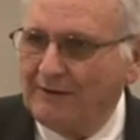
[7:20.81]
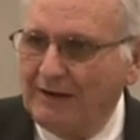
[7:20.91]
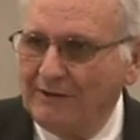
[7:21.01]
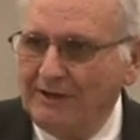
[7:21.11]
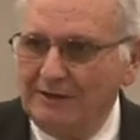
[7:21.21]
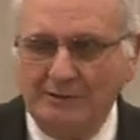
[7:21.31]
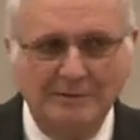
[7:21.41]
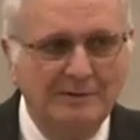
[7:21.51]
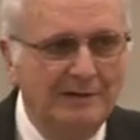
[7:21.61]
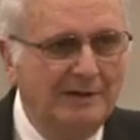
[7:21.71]
I, I really
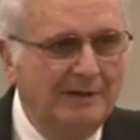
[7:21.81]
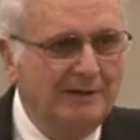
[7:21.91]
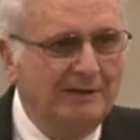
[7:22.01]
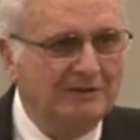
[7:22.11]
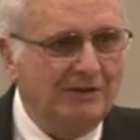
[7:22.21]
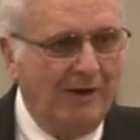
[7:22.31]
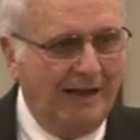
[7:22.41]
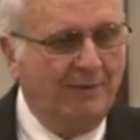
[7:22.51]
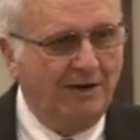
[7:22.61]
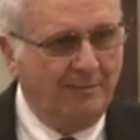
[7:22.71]
do. You say,
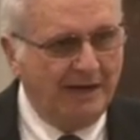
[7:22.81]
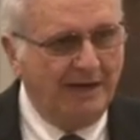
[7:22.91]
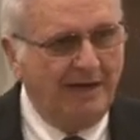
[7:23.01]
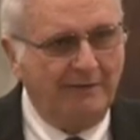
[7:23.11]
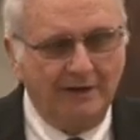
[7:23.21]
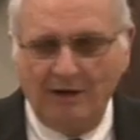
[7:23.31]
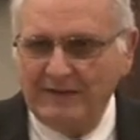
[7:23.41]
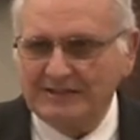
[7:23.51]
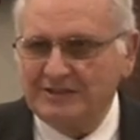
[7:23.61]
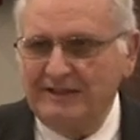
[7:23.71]
well, I'm here to make a living.
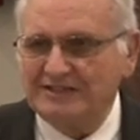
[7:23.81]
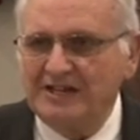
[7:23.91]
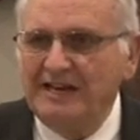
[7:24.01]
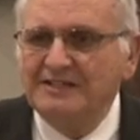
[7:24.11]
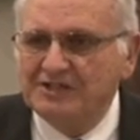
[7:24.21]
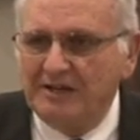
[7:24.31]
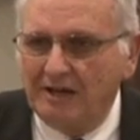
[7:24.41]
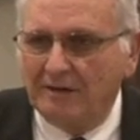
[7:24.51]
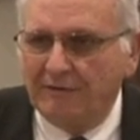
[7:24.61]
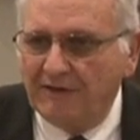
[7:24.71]
No, that's, a, that's an
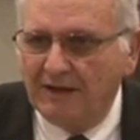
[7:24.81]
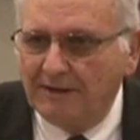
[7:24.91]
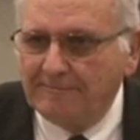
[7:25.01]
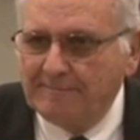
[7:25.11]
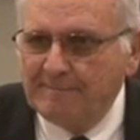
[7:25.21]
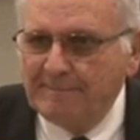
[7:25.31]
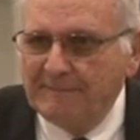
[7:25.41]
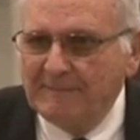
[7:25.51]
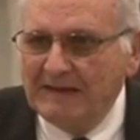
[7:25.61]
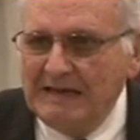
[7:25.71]
incidental thing.
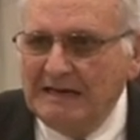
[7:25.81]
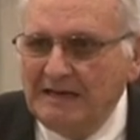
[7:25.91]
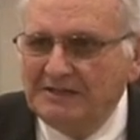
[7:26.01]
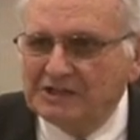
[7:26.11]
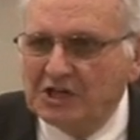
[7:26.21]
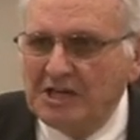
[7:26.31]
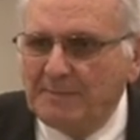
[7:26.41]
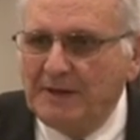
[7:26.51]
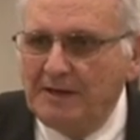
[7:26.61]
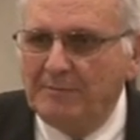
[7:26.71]
Eating,
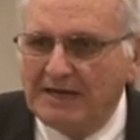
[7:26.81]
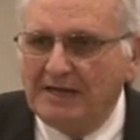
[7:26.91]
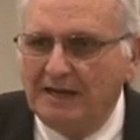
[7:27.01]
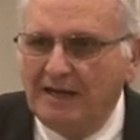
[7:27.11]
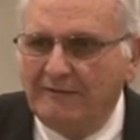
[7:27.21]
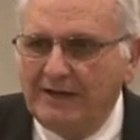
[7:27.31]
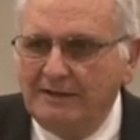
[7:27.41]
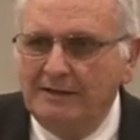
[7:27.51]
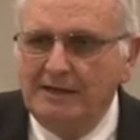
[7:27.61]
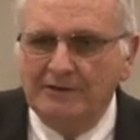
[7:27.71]
sleeping, making
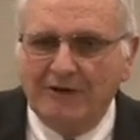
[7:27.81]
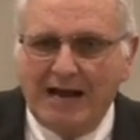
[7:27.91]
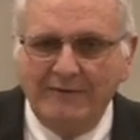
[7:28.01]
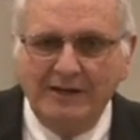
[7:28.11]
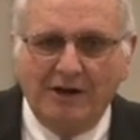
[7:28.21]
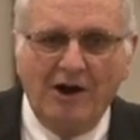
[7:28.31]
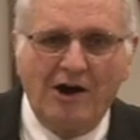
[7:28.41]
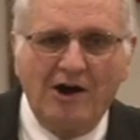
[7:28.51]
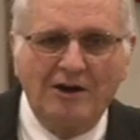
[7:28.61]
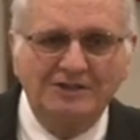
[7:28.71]
living, driving
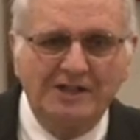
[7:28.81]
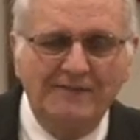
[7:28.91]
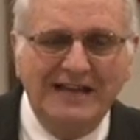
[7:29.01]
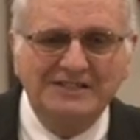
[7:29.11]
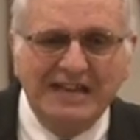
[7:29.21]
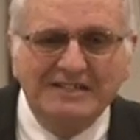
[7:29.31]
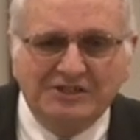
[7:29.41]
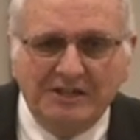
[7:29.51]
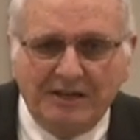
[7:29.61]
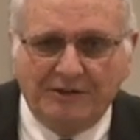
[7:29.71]
cars, that's
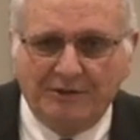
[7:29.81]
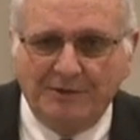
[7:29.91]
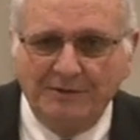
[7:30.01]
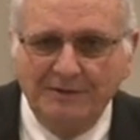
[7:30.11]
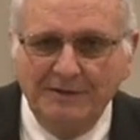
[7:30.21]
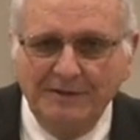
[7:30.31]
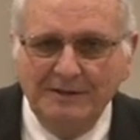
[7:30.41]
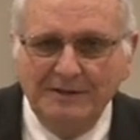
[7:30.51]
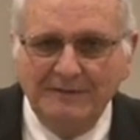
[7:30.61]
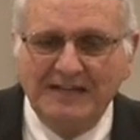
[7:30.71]
incidental.
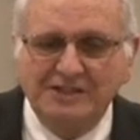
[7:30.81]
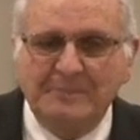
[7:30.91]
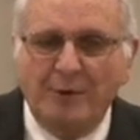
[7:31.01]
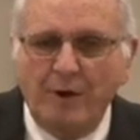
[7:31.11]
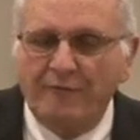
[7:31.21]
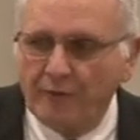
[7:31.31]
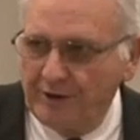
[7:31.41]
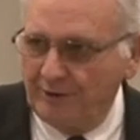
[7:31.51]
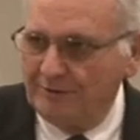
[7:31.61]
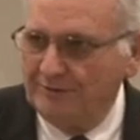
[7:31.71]
That's a
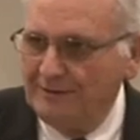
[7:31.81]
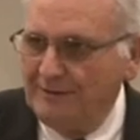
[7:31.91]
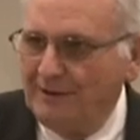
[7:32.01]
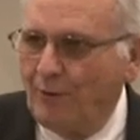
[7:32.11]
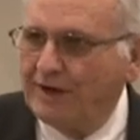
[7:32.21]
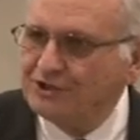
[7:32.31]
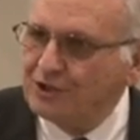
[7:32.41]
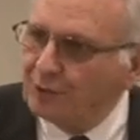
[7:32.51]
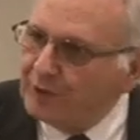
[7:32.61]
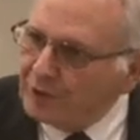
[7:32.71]
peripheral. What
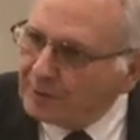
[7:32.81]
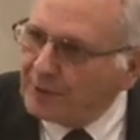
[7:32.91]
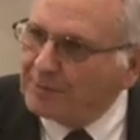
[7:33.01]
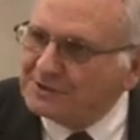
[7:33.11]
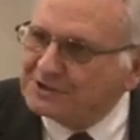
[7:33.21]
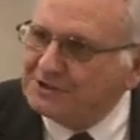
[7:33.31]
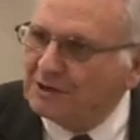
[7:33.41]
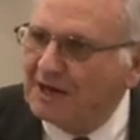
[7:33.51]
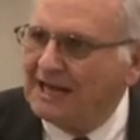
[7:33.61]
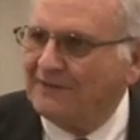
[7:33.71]
is your real purpose in
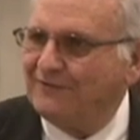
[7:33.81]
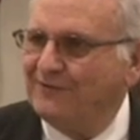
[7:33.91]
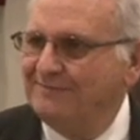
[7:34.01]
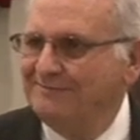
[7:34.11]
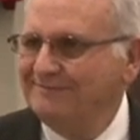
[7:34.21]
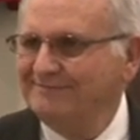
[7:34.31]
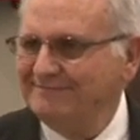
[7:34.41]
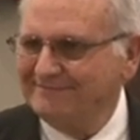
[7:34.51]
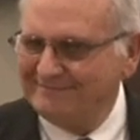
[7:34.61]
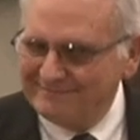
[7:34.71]
your life?
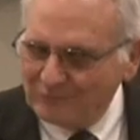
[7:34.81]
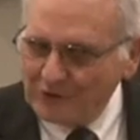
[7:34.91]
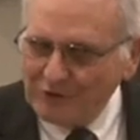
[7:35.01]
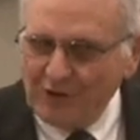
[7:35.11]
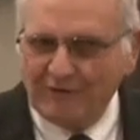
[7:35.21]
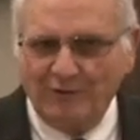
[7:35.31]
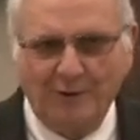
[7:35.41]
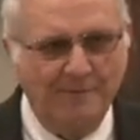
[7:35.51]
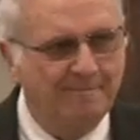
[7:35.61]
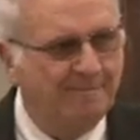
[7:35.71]
What are you here
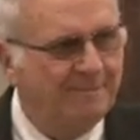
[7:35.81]
for?